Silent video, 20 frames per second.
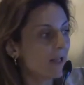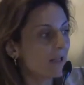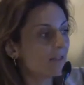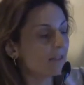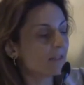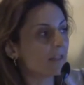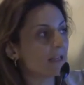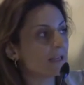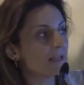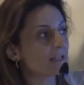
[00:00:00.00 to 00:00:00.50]

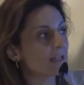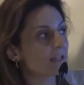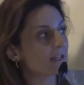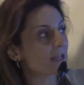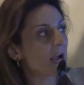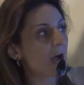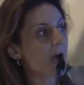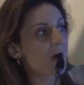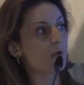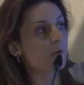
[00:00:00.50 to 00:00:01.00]
This is
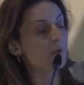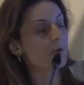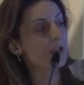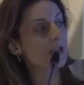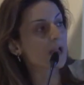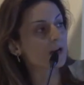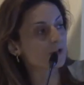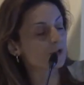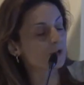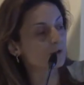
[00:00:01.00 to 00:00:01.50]
how
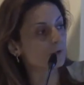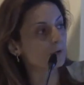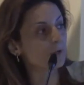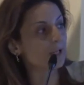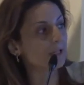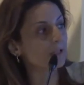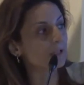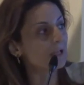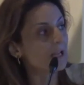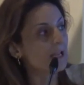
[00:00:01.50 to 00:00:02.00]
we are
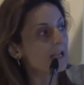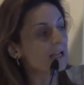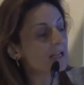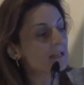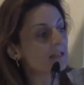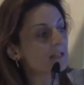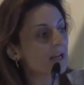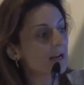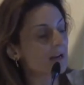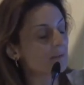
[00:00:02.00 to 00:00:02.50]
doing
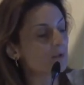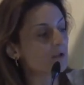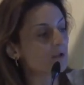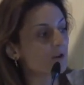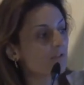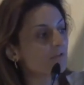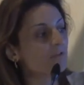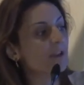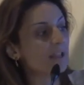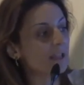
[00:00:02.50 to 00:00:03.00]
in terms
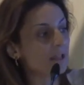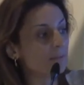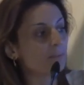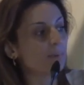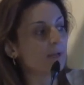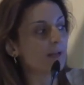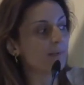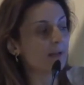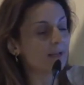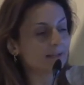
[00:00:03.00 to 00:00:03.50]
of
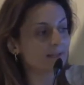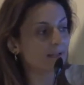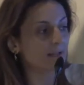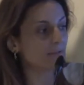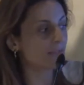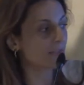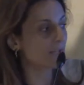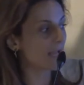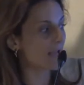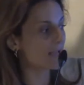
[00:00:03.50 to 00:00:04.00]

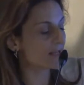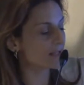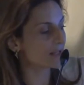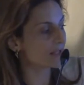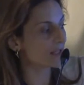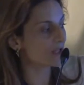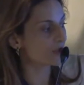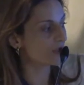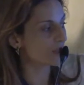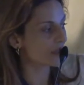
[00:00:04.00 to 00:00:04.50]
implementing the
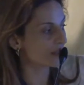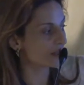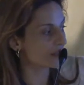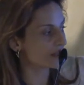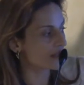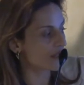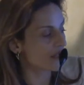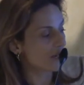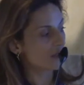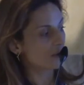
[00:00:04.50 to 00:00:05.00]

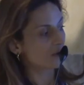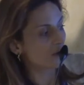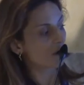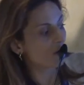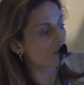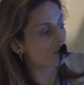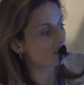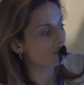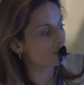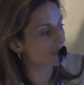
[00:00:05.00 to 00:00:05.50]
SDGs.
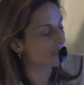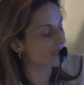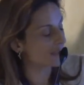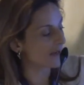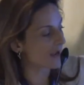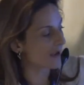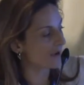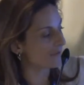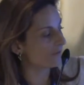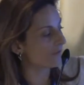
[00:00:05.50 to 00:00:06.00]
Not good
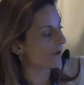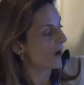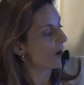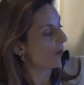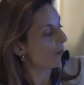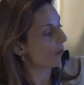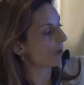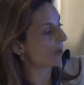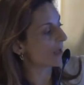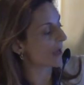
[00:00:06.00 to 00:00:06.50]
enough.
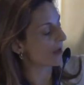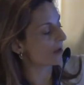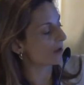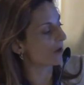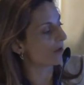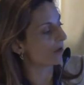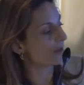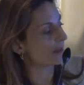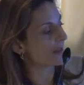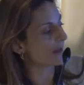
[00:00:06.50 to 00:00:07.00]
We are
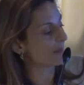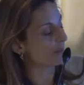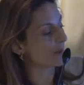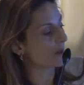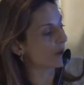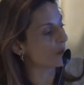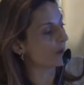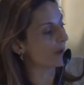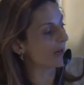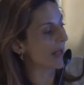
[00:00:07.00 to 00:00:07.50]
on the
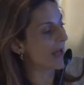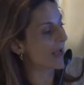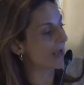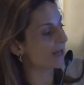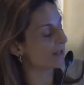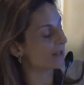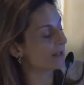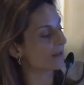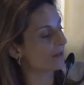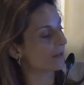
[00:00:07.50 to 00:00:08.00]
blue
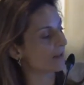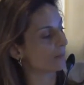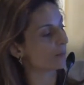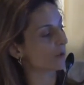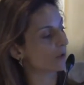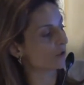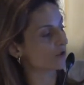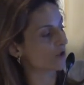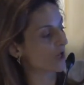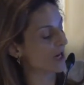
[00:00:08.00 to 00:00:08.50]
line and the
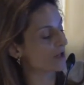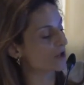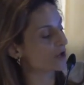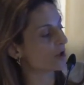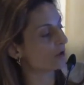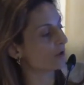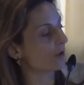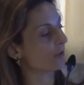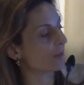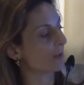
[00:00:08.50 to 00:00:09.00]

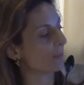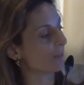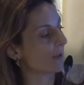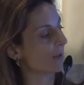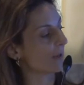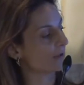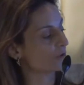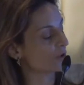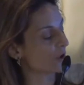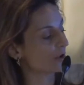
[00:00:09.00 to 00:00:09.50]
projection on
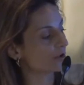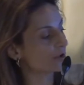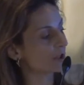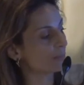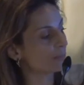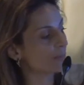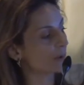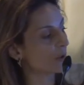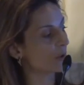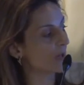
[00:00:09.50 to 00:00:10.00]
the
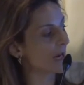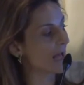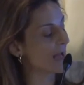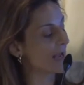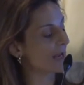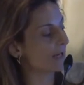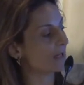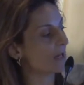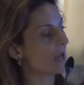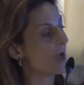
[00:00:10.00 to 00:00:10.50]
dotted blue
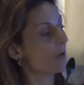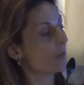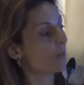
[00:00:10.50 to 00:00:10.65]
line.